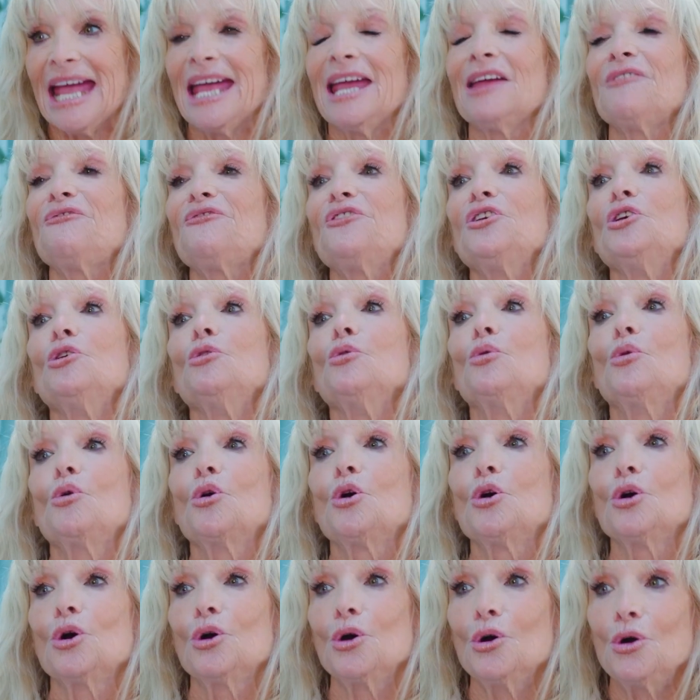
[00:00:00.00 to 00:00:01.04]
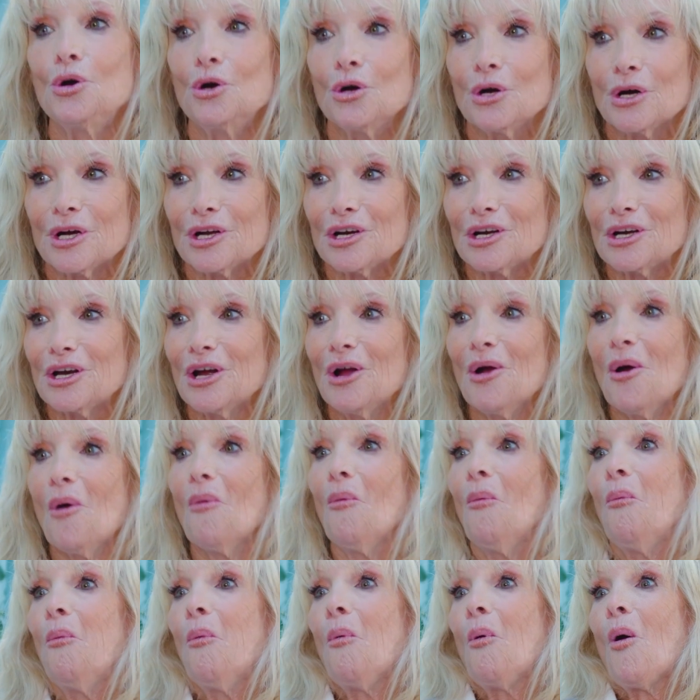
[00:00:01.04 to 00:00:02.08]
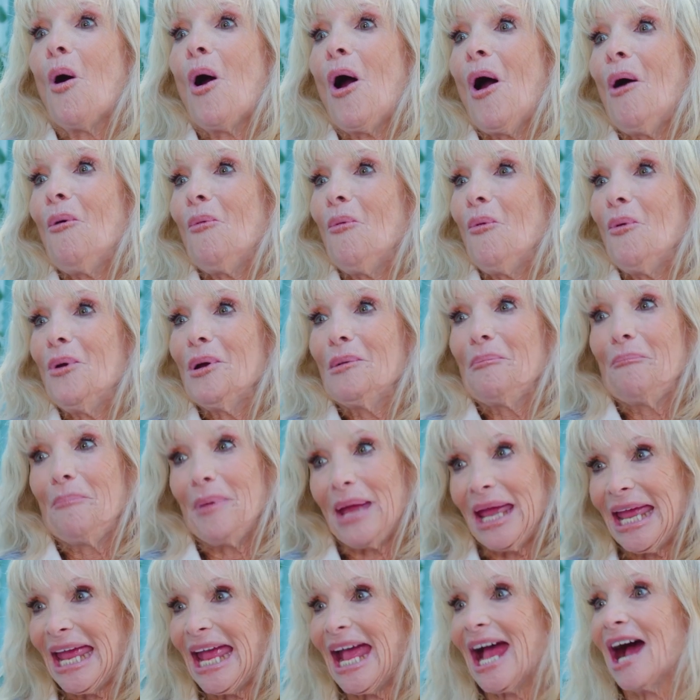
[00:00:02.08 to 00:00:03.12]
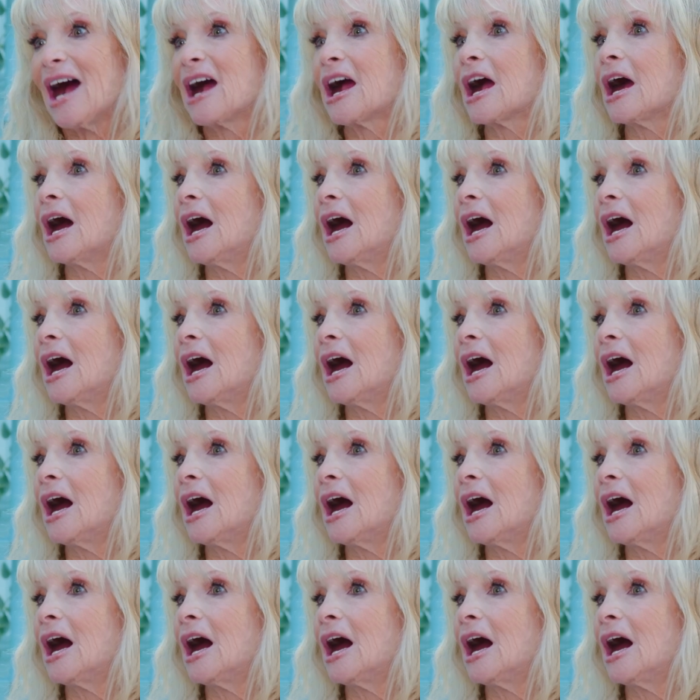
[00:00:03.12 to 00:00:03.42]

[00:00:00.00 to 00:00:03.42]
if you could, what would be a